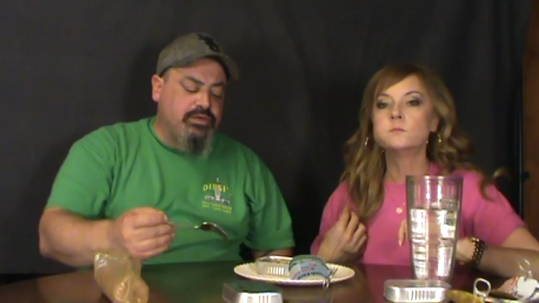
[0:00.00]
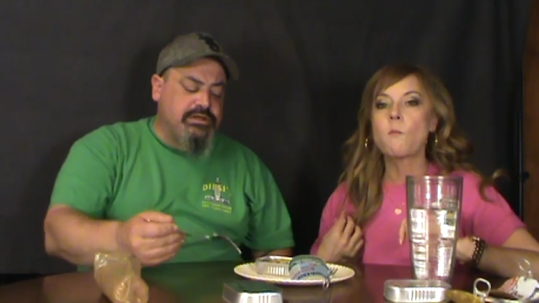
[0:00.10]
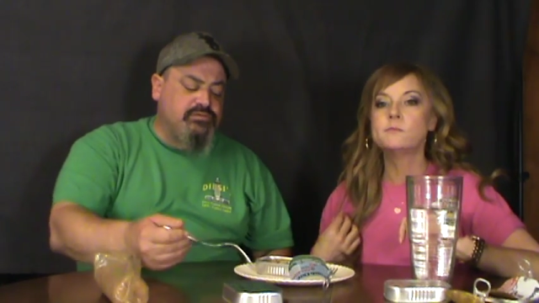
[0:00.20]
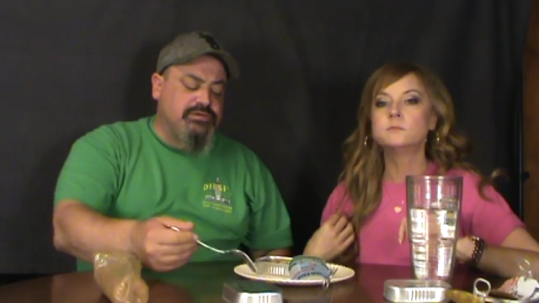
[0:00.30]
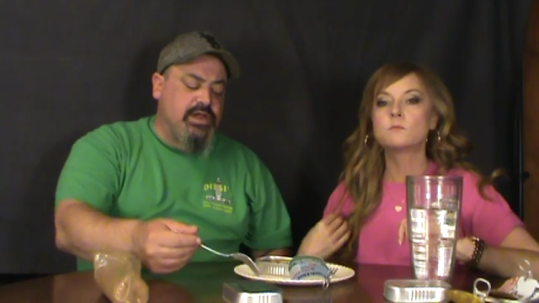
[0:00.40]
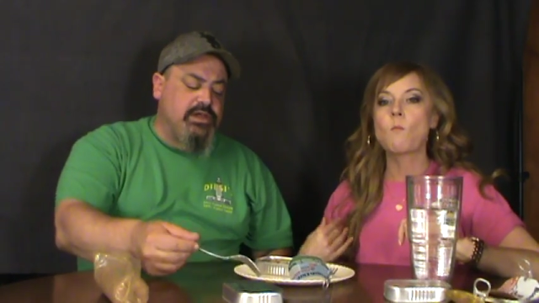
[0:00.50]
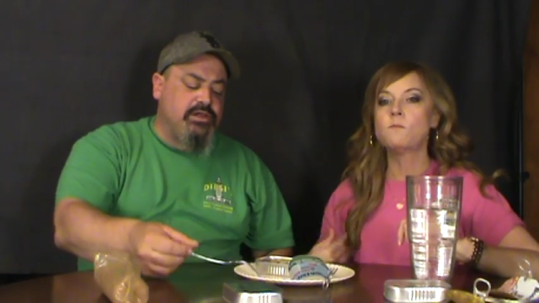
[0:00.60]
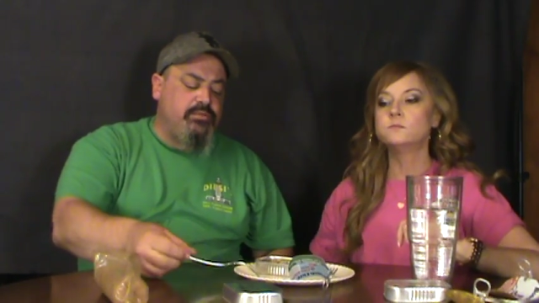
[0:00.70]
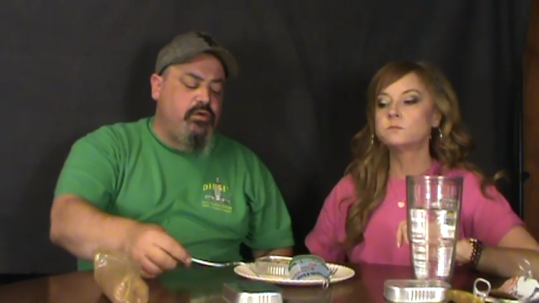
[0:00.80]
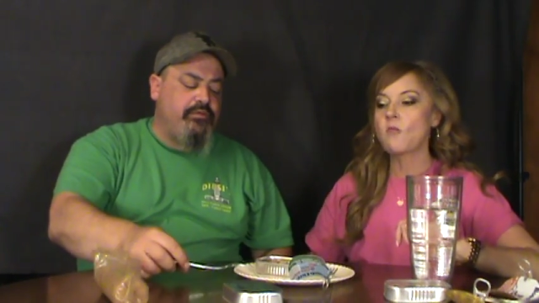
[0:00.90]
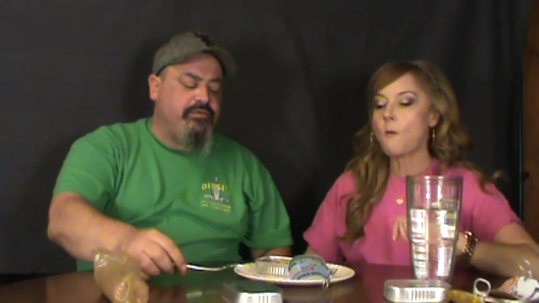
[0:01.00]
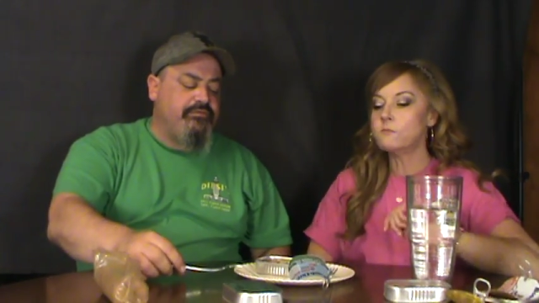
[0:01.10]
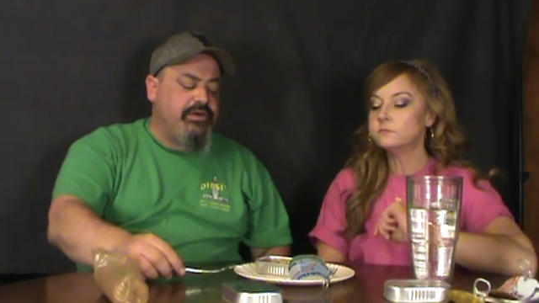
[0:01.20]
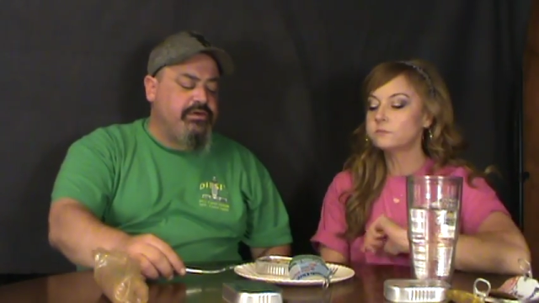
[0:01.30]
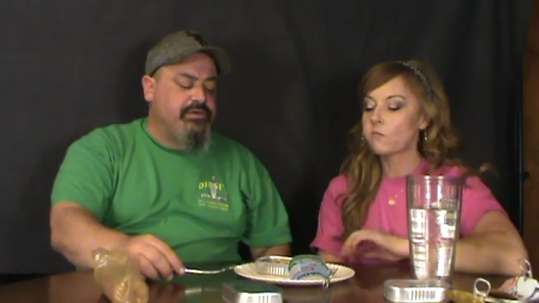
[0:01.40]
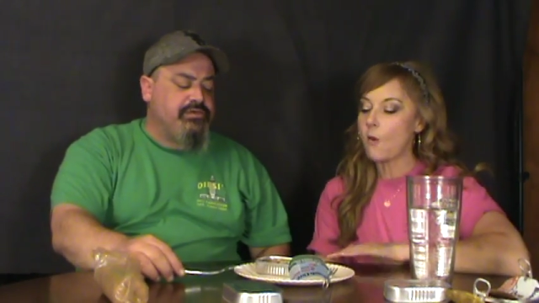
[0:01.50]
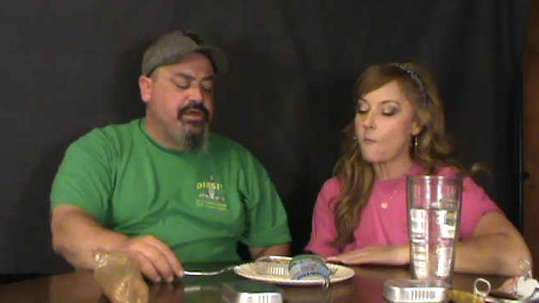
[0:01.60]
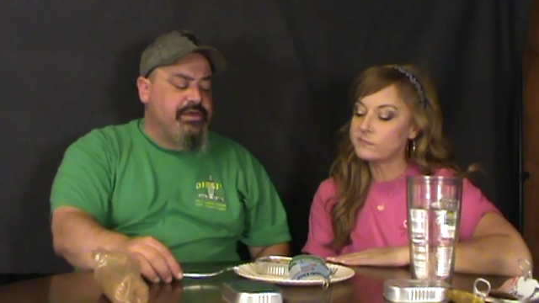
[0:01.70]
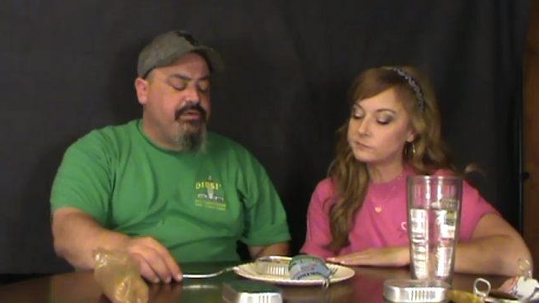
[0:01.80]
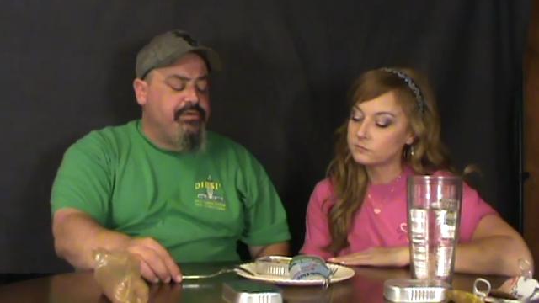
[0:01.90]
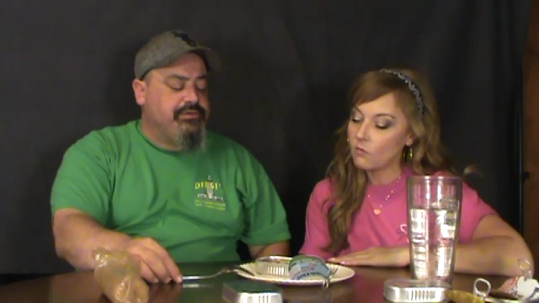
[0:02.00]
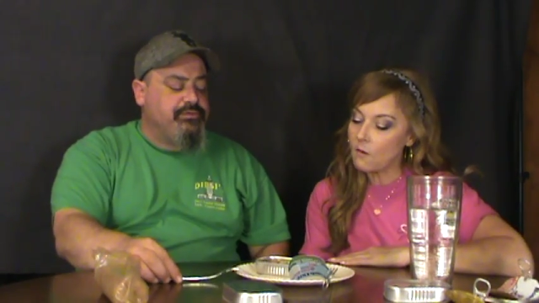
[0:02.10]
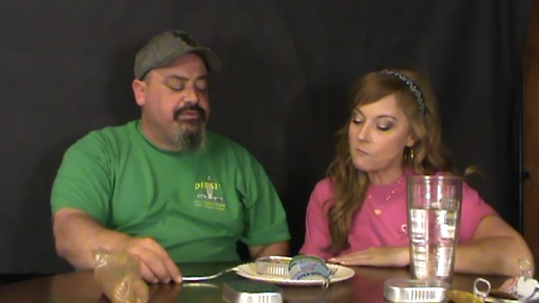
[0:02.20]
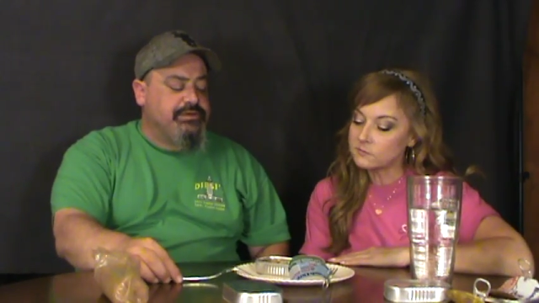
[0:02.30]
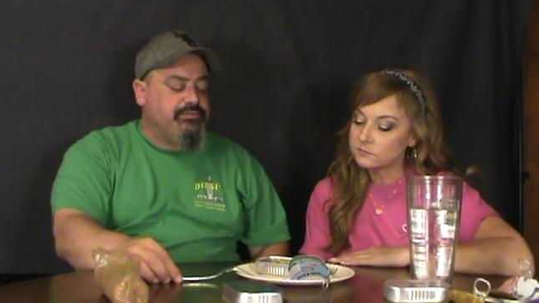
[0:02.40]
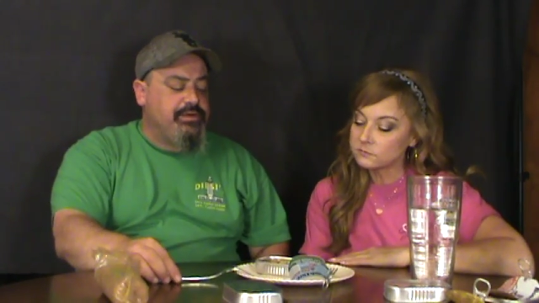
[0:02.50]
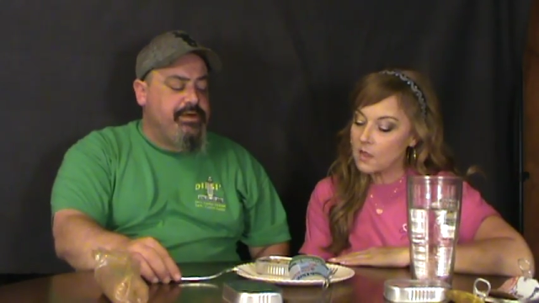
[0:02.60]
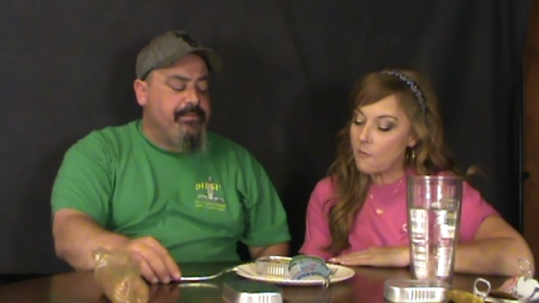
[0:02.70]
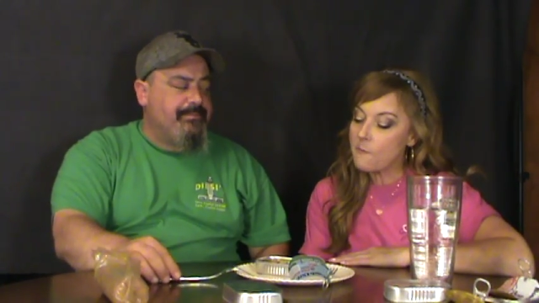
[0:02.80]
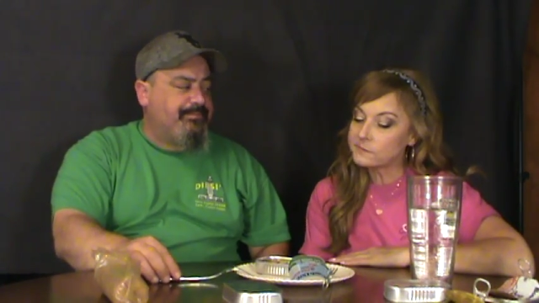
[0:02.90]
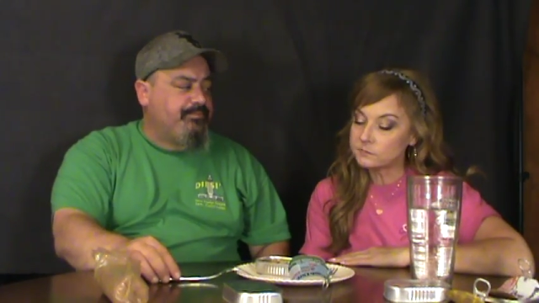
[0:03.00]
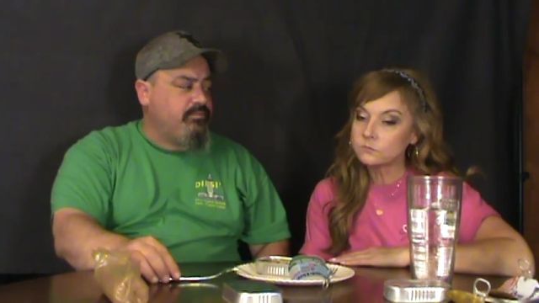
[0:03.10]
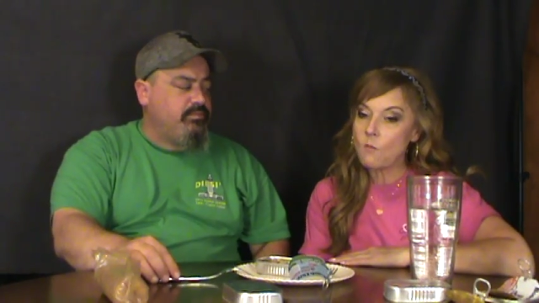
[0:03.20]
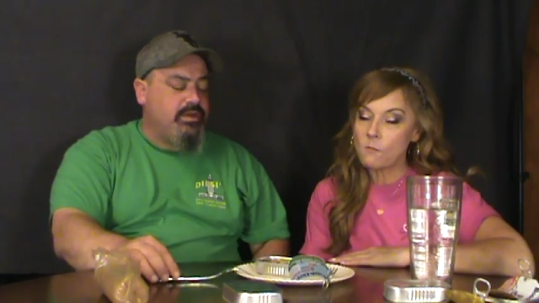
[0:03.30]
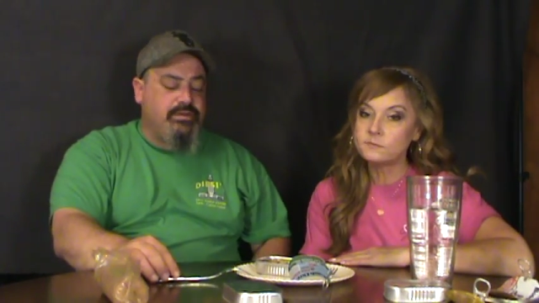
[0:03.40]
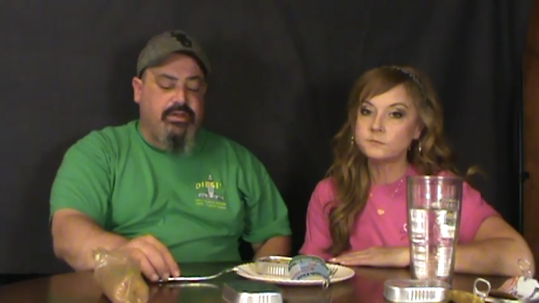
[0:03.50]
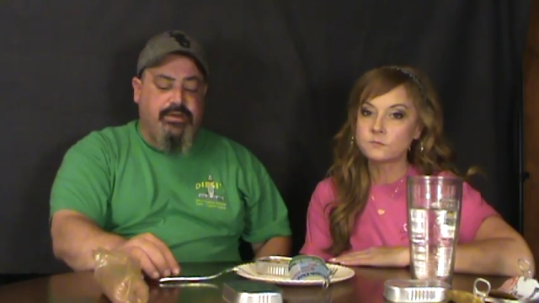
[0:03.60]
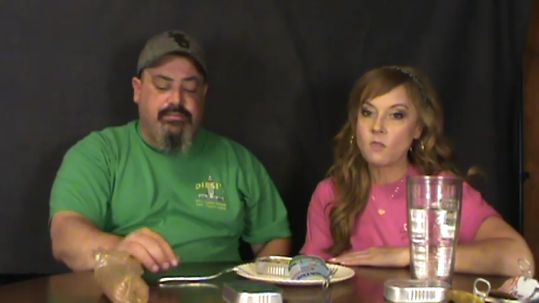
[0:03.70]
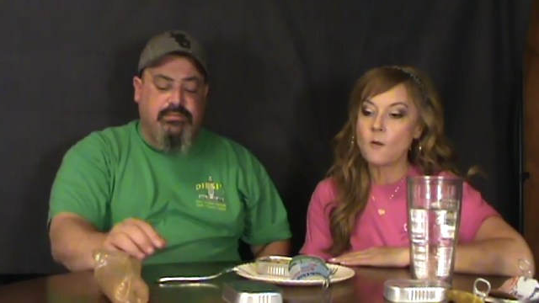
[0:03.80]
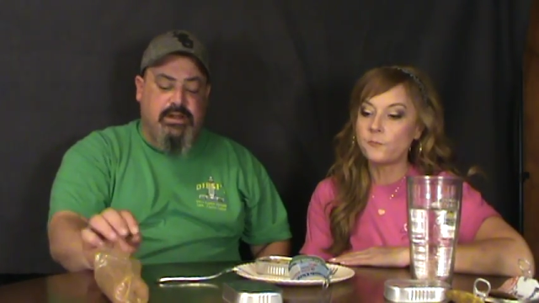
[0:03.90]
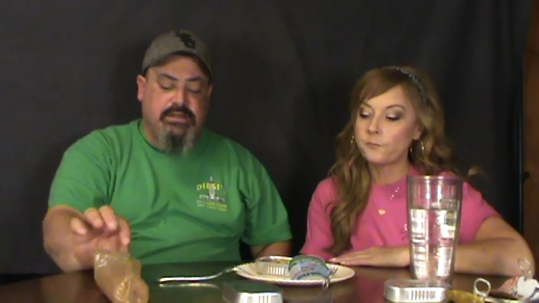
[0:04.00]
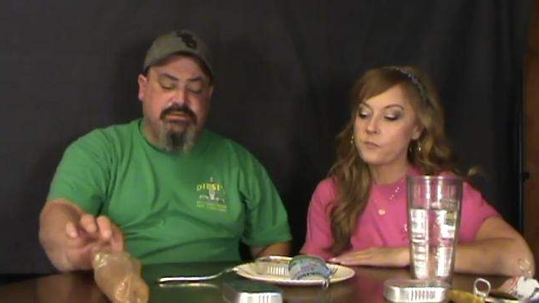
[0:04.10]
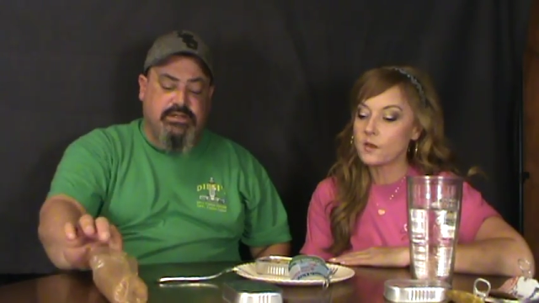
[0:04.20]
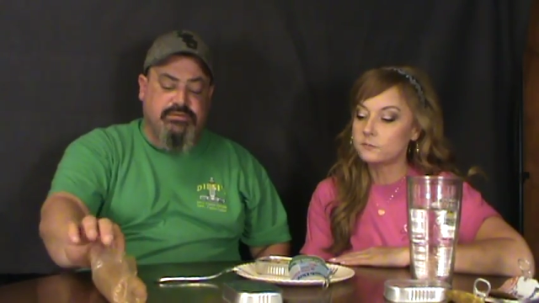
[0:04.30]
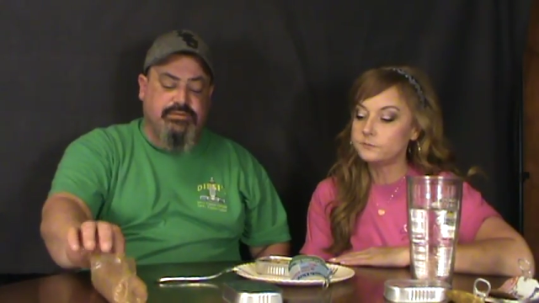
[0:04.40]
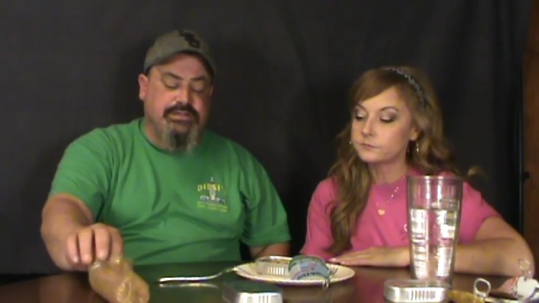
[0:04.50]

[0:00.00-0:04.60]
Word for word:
Speaker 1: This one's got a little more of the vinegar thing going to it as well than the hot sauce one